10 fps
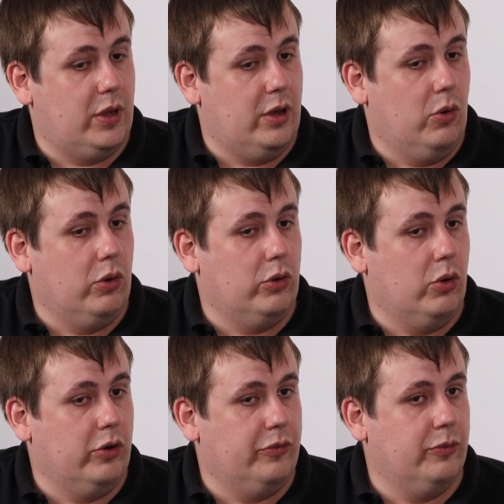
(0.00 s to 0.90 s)

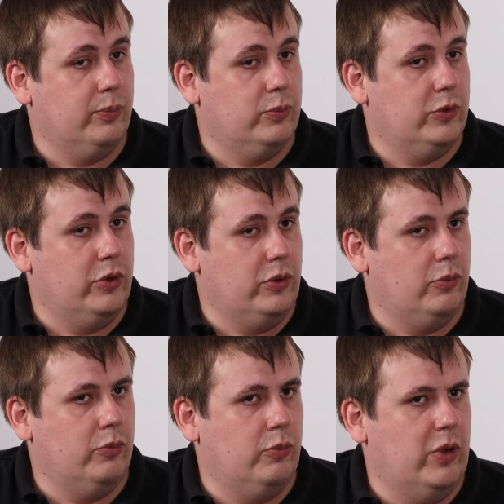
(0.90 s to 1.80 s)
or
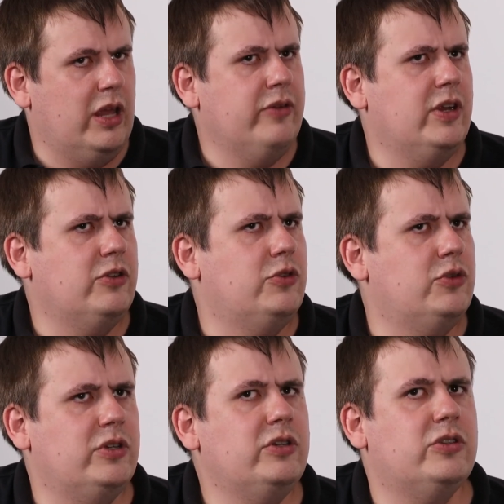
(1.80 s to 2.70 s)
even
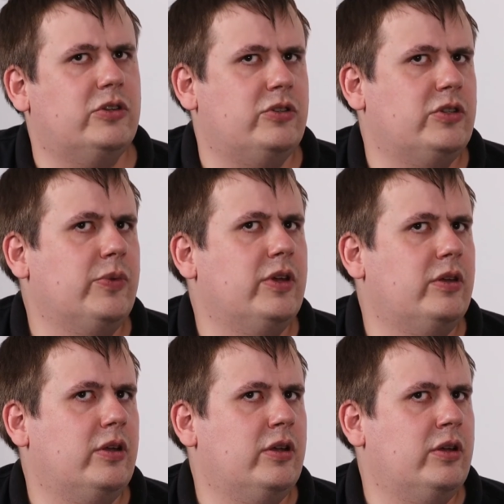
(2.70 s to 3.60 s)
introducing
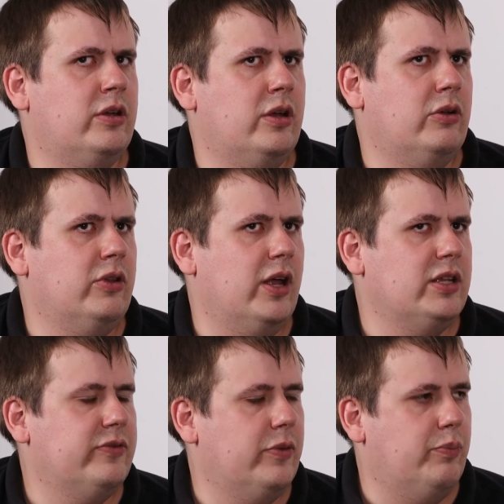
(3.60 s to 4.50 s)
something along the
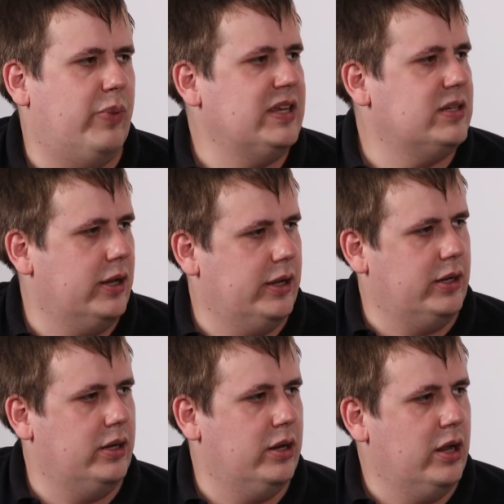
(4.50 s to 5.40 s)
lines of a
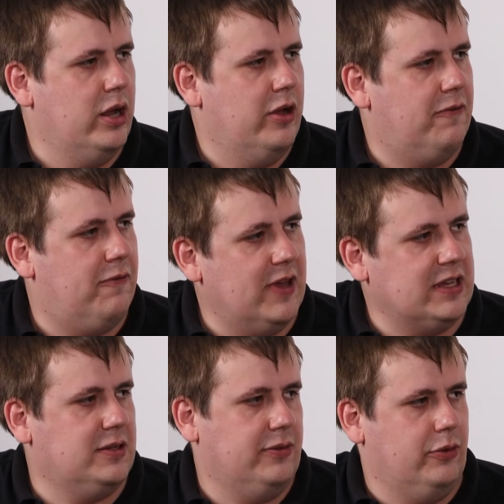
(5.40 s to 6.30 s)
baseline
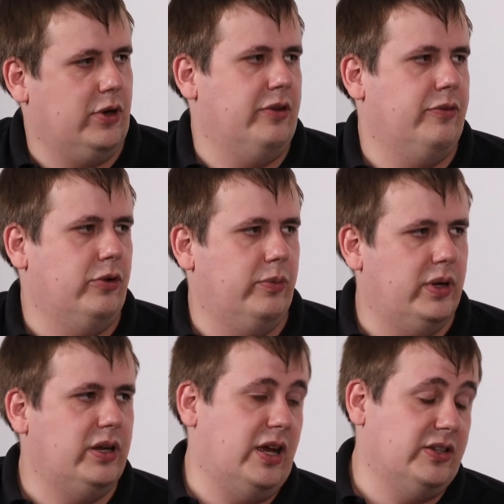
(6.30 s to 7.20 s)
fix for a
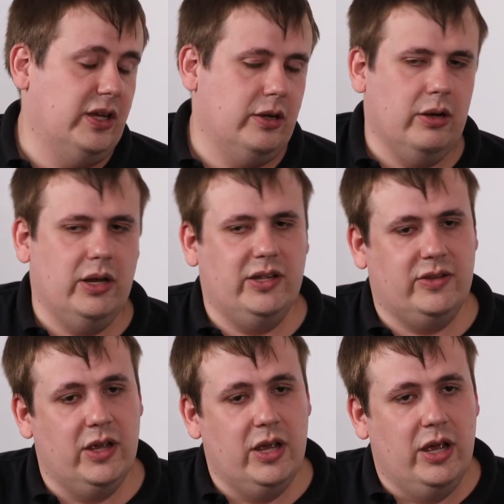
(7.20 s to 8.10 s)
vulnerability, as they call it,
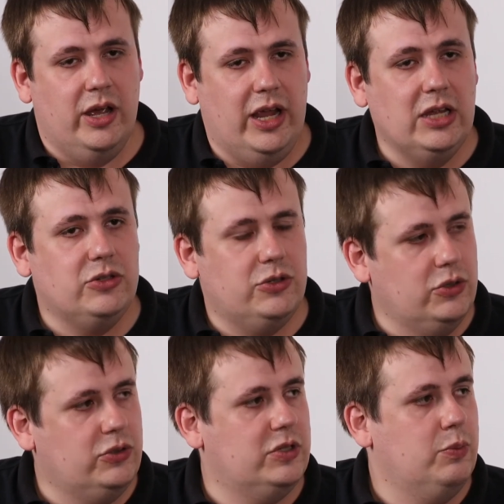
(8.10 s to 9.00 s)

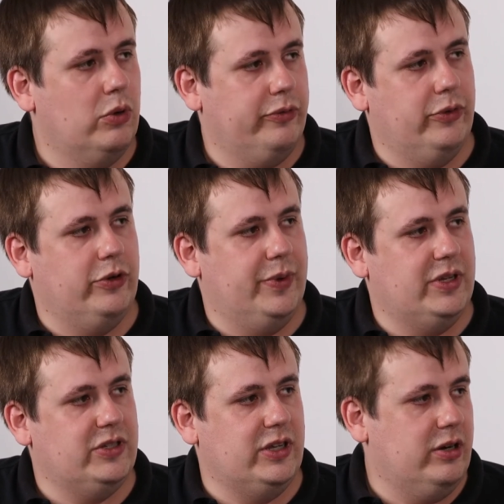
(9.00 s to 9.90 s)
introduces more
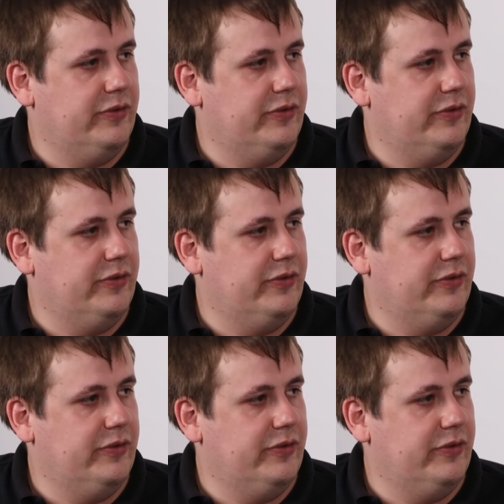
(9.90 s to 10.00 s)
vulnerabilities in and of